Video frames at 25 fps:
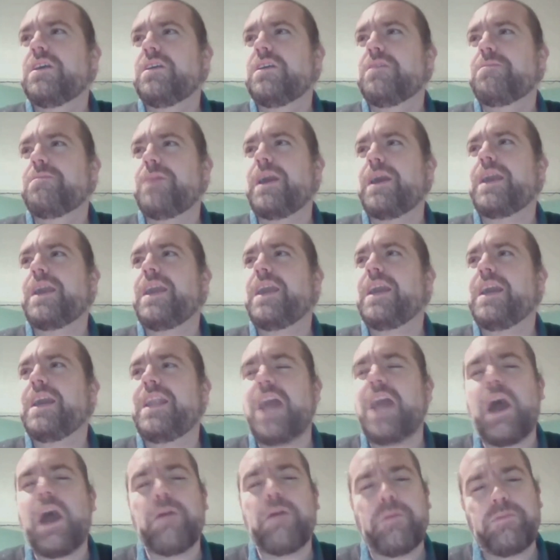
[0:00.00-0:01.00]
making
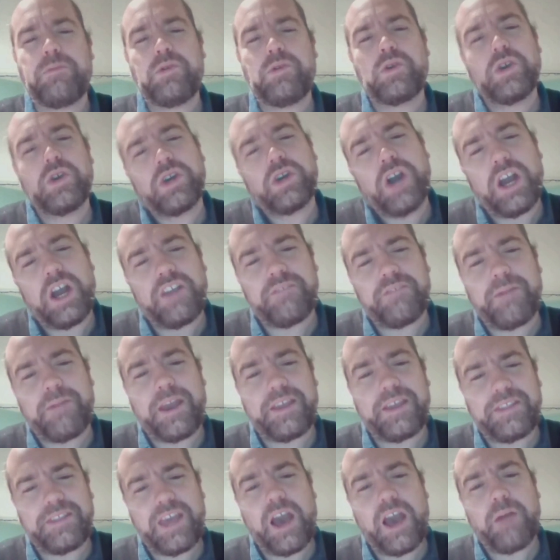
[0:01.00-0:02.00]
an album. You can kind of
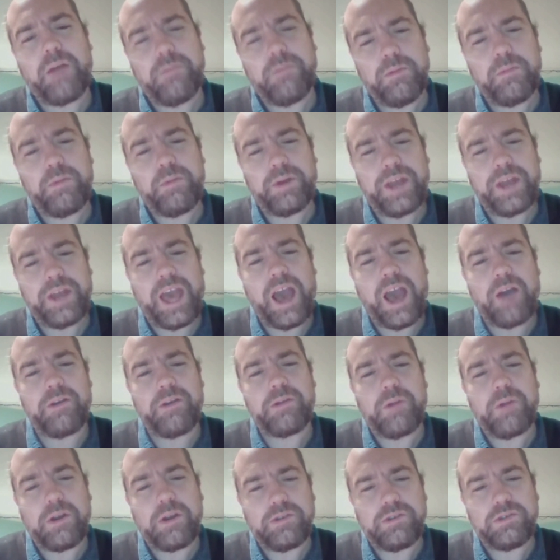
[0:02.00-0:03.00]
make the album and put it
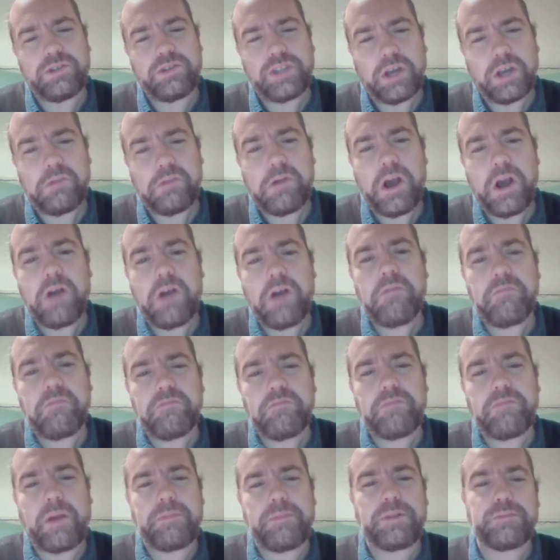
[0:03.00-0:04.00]
out. It won't do so well.
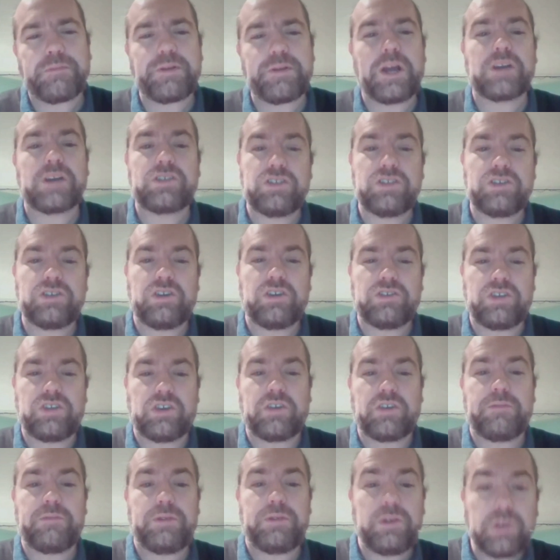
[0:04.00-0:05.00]
Maybe the production's not so
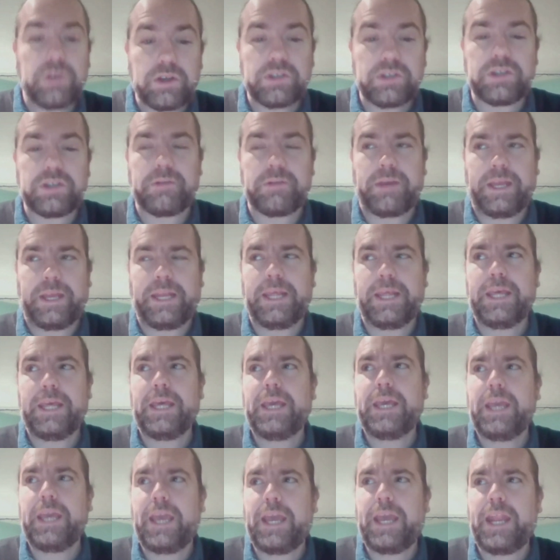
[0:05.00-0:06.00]
good, but you can do it.
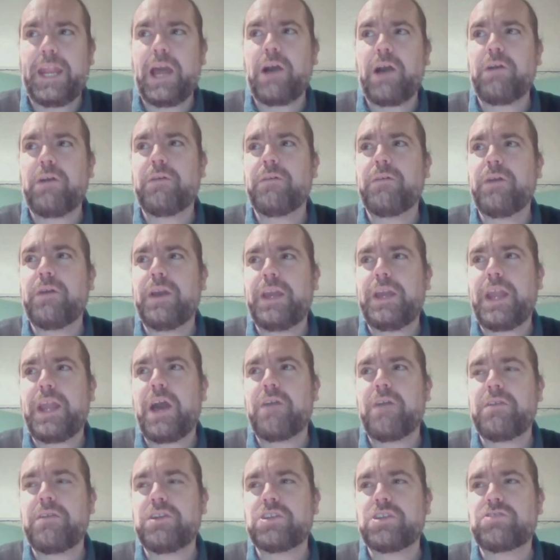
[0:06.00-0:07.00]
In our
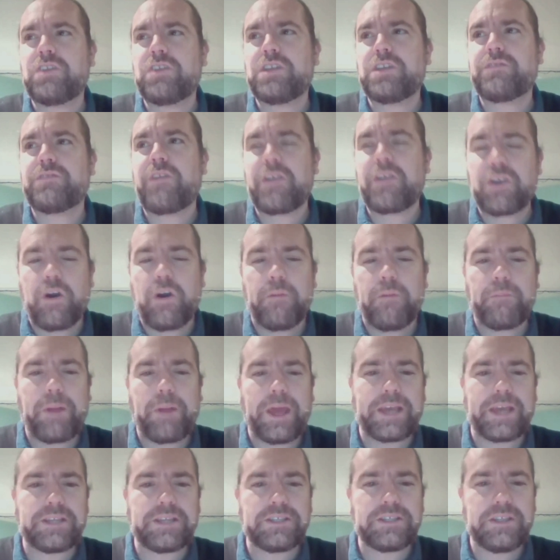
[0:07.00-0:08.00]
industry, it's very
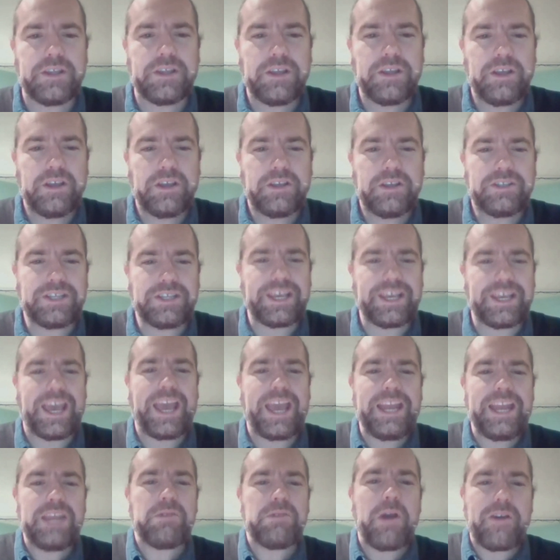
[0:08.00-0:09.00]
complex. To get
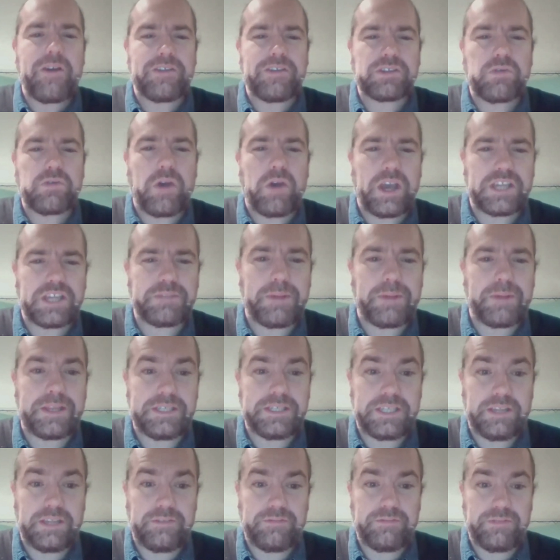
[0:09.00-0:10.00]
anywhere is quite
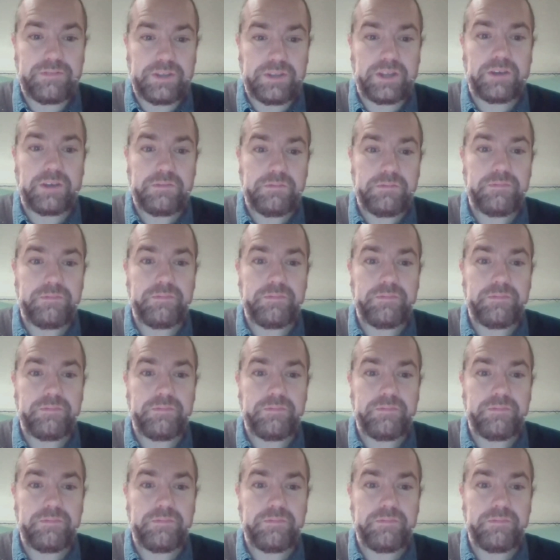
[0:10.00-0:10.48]
expensive. You know,